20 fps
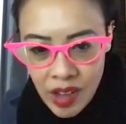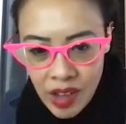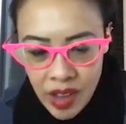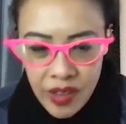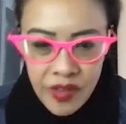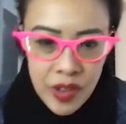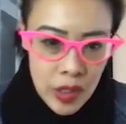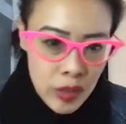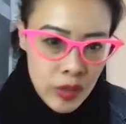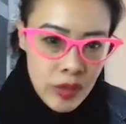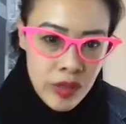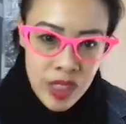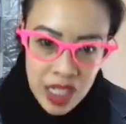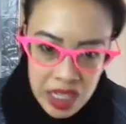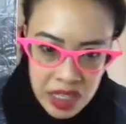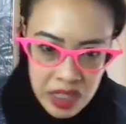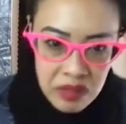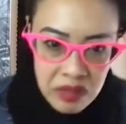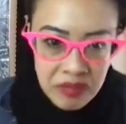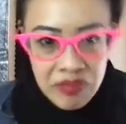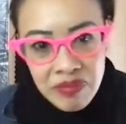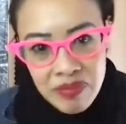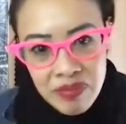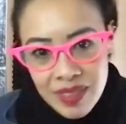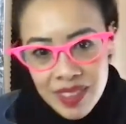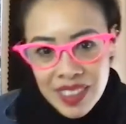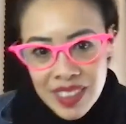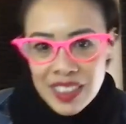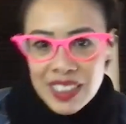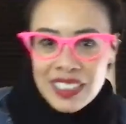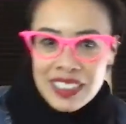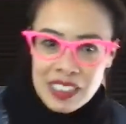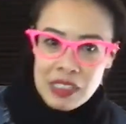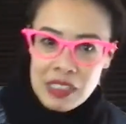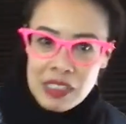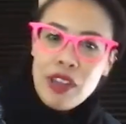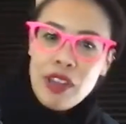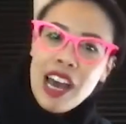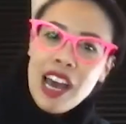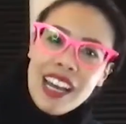the phone, like
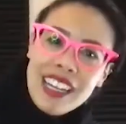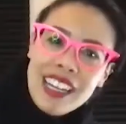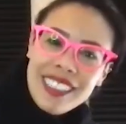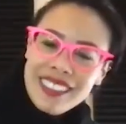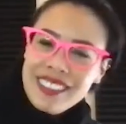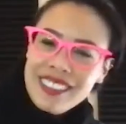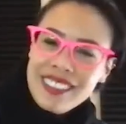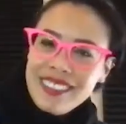do that.